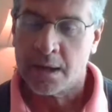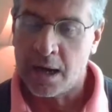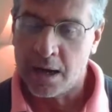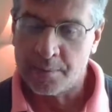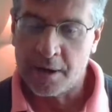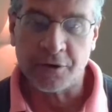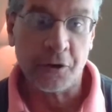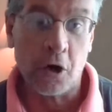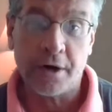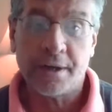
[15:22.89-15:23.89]
of
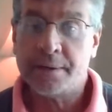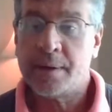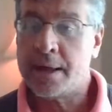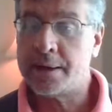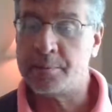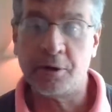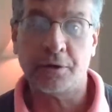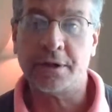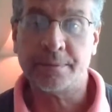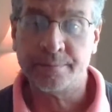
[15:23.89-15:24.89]
authority and
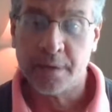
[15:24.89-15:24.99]
ability